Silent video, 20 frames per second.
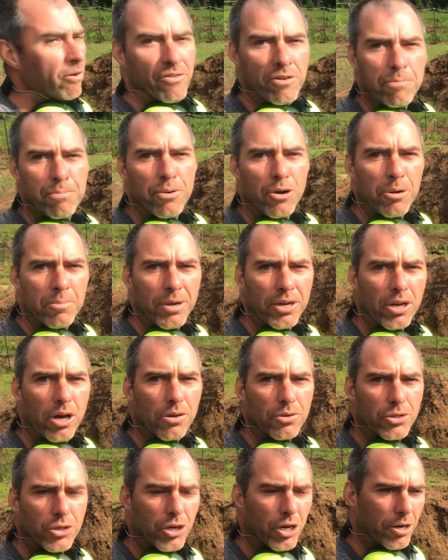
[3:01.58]
of a
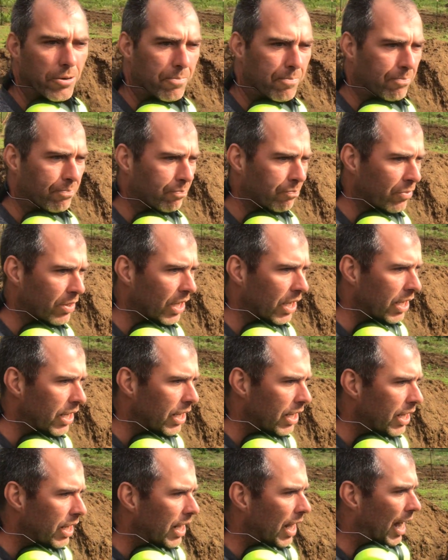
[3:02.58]
permaculture.
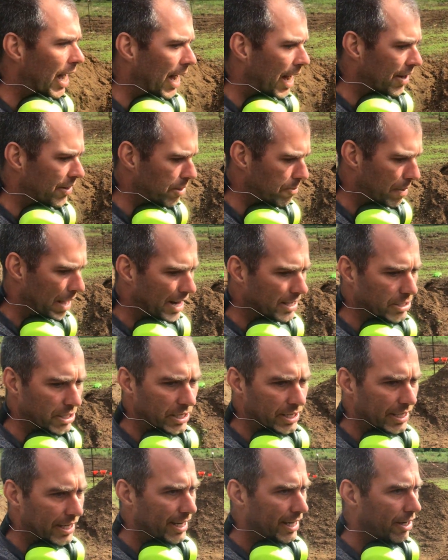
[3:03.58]
The beds in
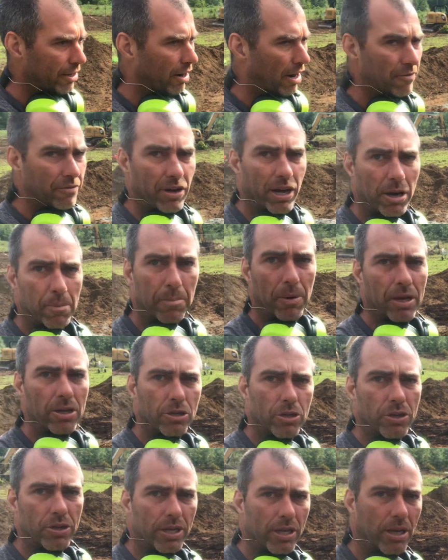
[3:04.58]
here, I've got a
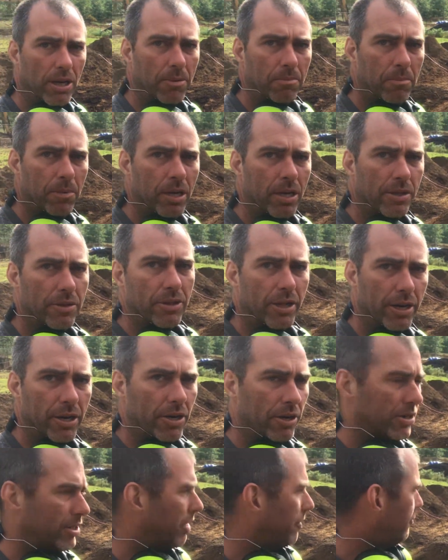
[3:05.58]
bunch of them that
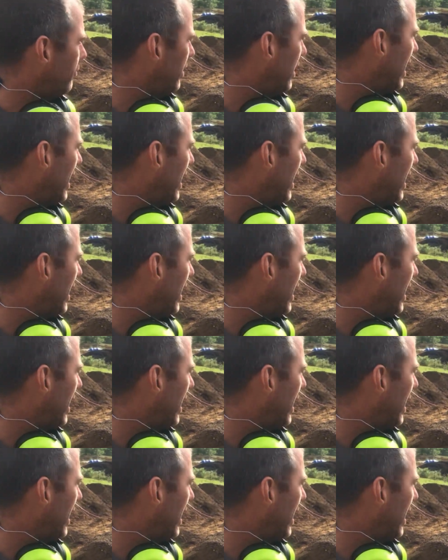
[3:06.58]
are different